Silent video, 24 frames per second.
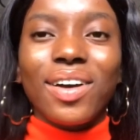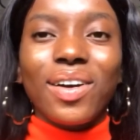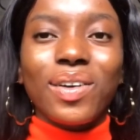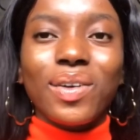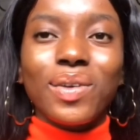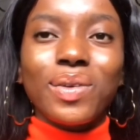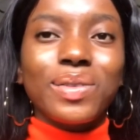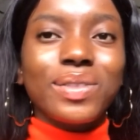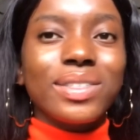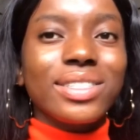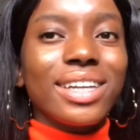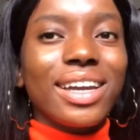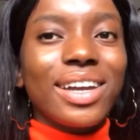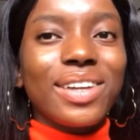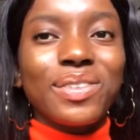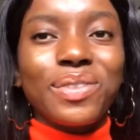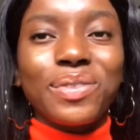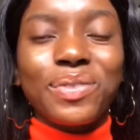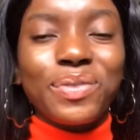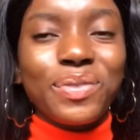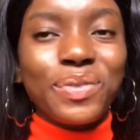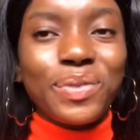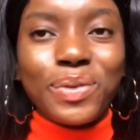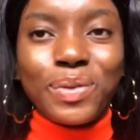all those kind
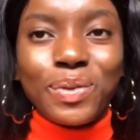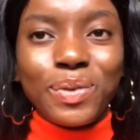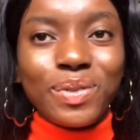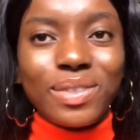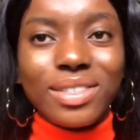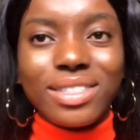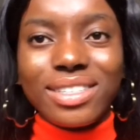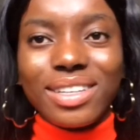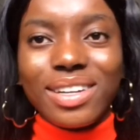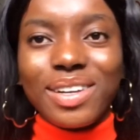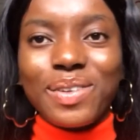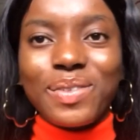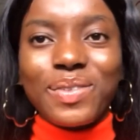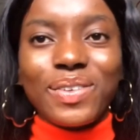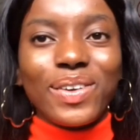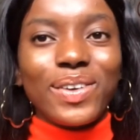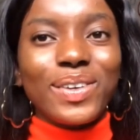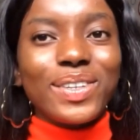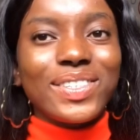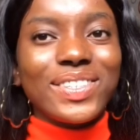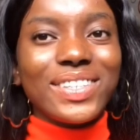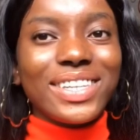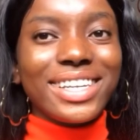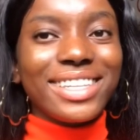of foods that we
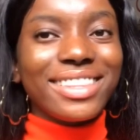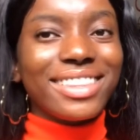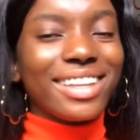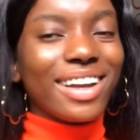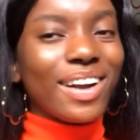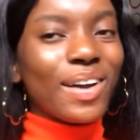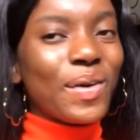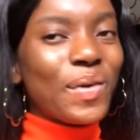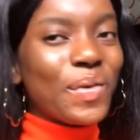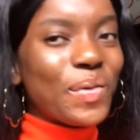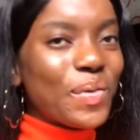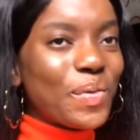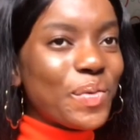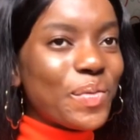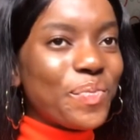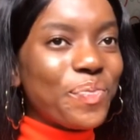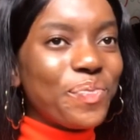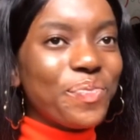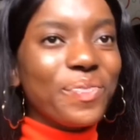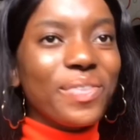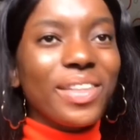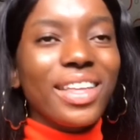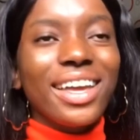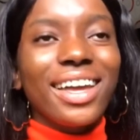also eat at
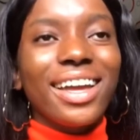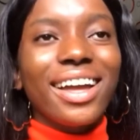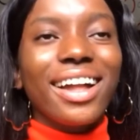home.